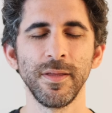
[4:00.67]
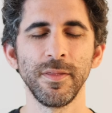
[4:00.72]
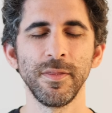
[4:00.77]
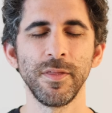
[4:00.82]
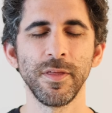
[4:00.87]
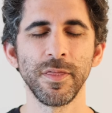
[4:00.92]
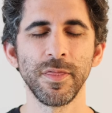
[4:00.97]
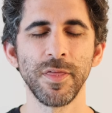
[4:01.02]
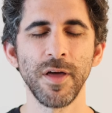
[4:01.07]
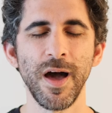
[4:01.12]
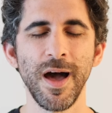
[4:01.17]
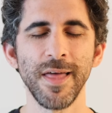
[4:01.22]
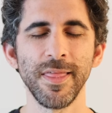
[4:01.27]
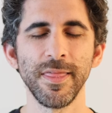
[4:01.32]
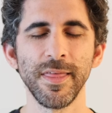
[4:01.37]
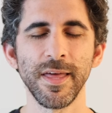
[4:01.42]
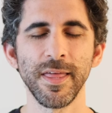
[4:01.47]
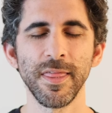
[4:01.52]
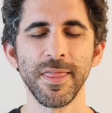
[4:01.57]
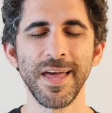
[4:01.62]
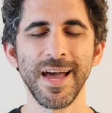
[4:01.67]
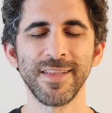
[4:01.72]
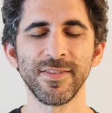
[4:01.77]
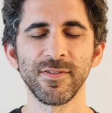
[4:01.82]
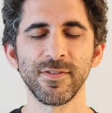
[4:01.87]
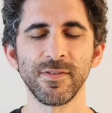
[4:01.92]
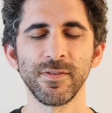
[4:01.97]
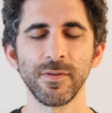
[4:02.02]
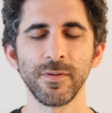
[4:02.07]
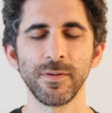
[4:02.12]
the thought that
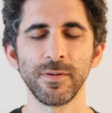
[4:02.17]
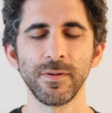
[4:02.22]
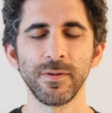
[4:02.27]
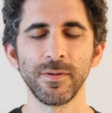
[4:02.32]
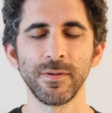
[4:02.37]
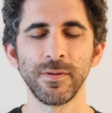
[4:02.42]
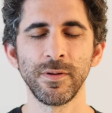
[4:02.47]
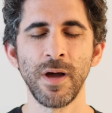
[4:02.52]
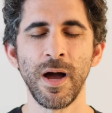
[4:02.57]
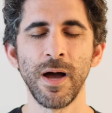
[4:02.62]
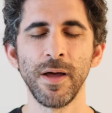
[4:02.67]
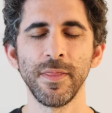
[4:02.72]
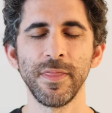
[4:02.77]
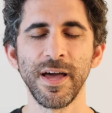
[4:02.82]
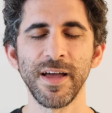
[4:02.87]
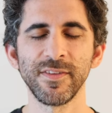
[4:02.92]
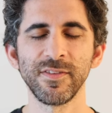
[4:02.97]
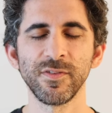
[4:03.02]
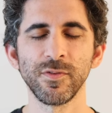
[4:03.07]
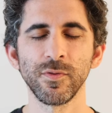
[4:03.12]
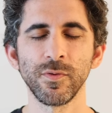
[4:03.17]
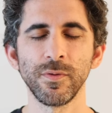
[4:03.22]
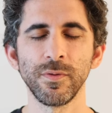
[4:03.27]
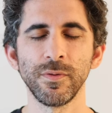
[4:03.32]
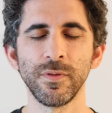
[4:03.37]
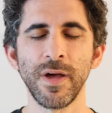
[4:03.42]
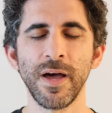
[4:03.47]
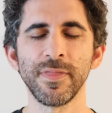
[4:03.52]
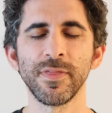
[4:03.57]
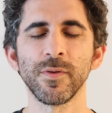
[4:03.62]
that's not that's
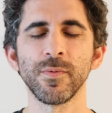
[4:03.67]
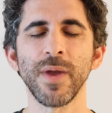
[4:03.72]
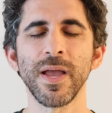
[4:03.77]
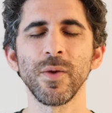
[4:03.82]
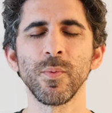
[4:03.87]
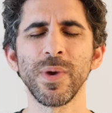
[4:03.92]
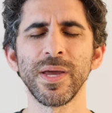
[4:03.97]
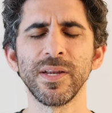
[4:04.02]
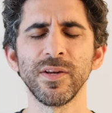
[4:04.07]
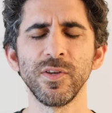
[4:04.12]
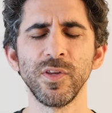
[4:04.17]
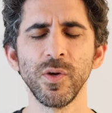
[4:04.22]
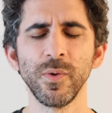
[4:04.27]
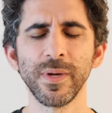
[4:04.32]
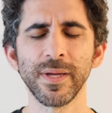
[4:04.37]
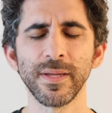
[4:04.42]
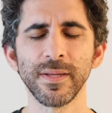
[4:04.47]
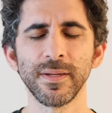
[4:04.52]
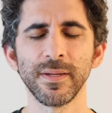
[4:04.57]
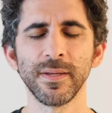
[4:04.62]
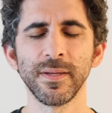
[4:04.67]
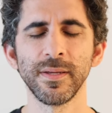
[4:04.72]
not the right way to do it.